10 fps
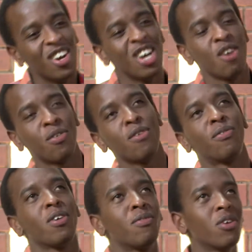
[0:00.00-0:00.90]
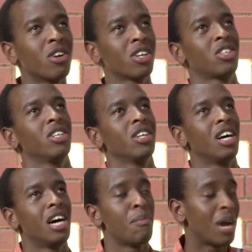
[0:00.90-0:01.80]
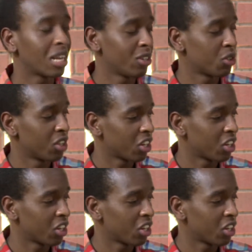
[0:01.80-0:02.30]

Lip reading: If you're gonna migrate to another